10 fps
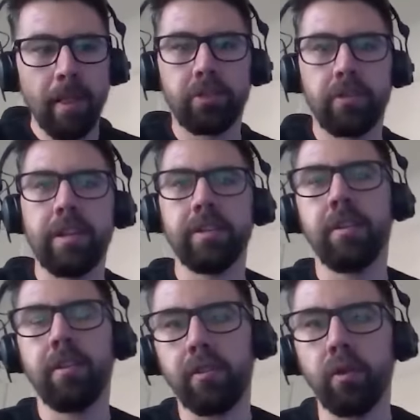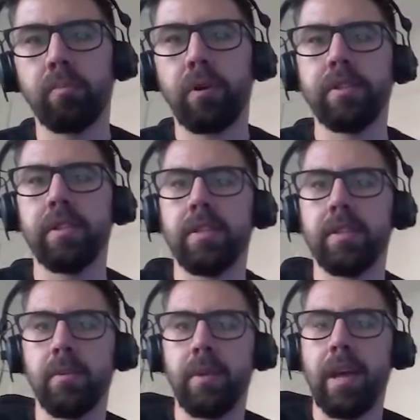trends and the thought processes
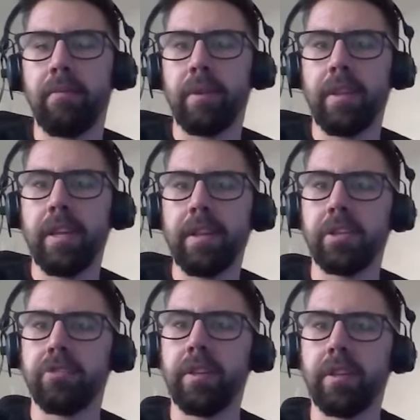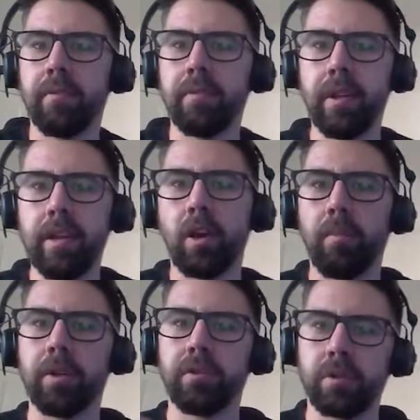that we have within the industry, that
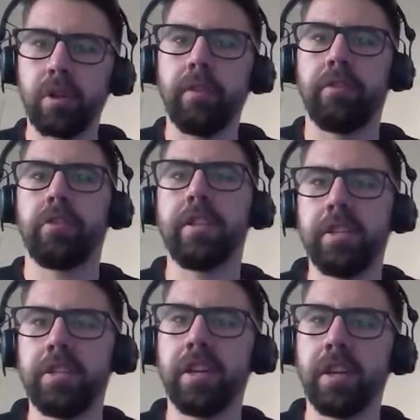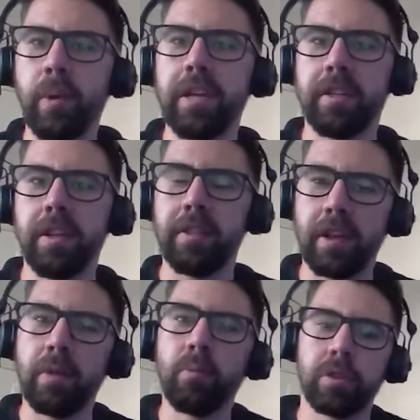e-commerce was kind of transitioning away,
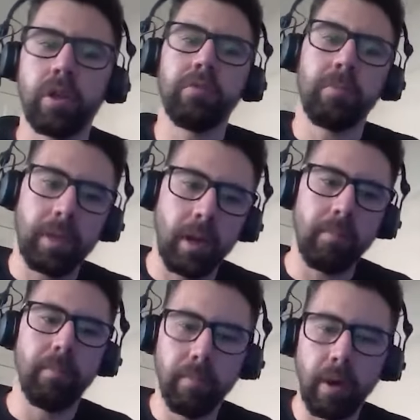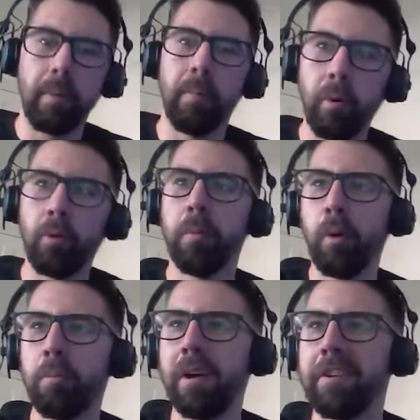that it was going to become more and
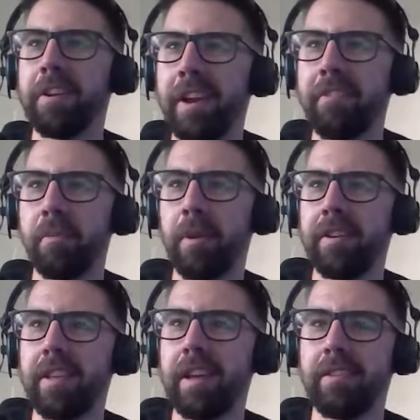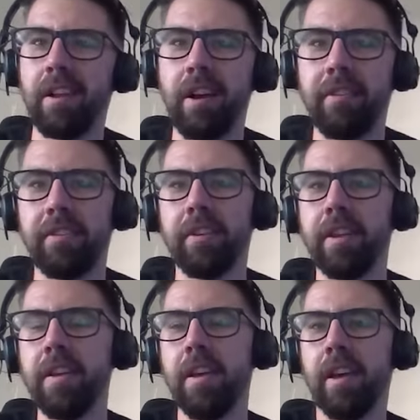more prevalent in everybody's lives. And,
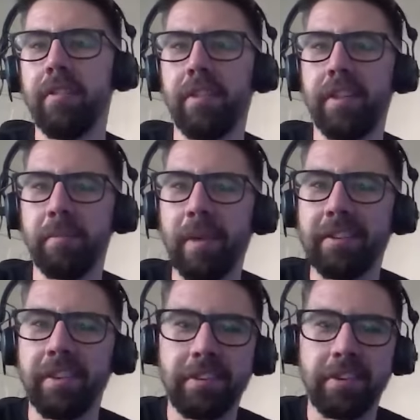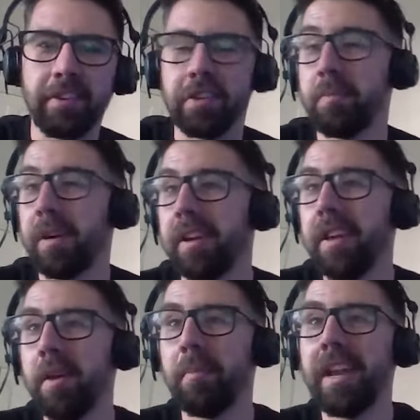and if you think back to just my,
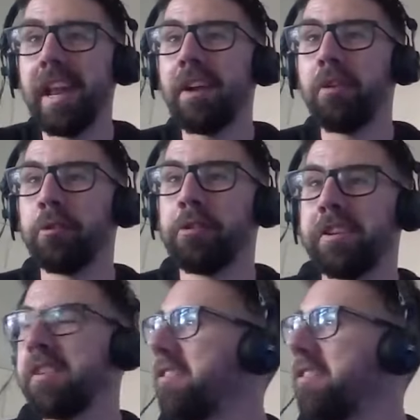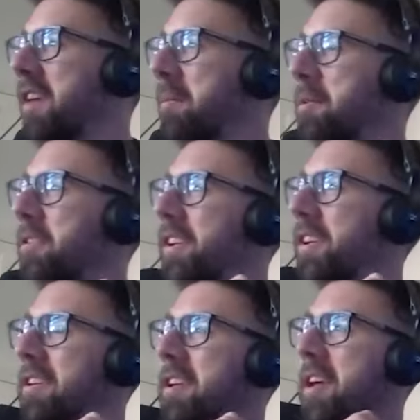my nan ordering stuff off Amazon,
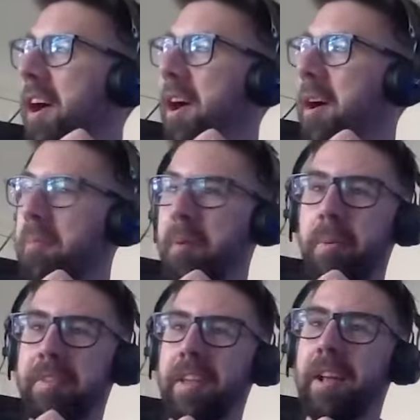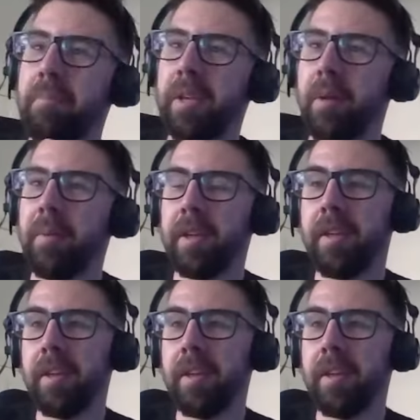and um, my mum and dad becoming